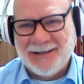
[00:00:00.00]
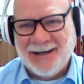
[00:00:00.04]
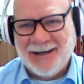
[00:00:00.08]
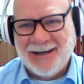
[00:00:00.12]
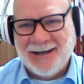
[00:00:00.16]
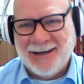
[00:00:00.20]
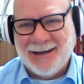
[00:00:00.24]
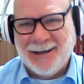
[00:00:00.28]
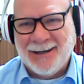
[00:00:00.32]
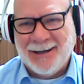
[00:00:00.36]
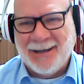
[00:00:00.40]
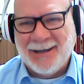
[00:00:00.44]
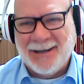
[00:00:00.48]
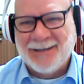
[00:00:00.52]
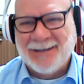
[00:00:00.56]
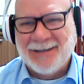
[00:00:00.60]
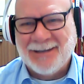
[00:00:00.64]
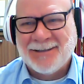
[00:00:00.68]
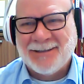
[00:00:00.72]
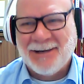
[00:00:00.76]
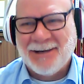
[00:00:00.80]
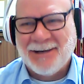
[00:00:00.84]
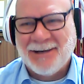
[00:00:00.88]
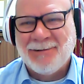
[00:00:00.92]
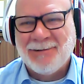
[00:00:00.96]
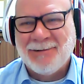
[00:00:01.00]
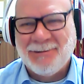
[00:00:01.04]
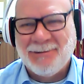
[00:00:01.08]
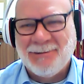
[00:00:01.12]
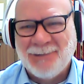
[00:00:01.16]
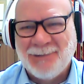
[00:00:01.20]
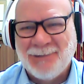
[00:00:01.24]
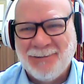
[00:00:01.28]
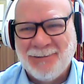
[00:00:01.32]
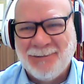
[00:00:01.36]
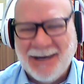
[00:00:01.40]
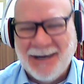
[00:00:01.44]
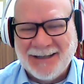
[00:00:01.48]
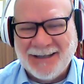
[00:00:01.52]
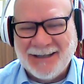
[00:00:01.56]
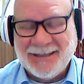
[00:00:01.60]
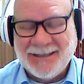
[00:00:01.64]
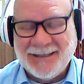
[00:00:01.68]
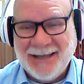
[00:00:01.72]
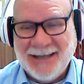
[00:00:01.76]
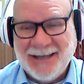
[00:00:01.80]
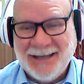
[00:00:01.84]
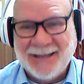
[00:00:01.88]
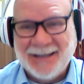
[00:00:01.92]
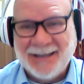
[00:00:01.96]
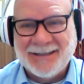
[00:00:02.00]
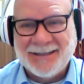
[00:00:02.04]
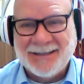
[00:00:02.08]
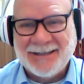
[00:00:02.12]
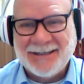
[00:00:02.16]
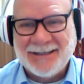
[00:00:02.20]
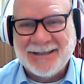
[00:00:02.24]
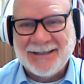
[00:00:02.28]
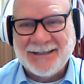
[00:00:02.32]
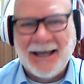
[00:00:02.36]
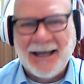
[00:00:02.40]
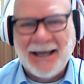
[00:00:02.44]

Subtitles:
So it would make sense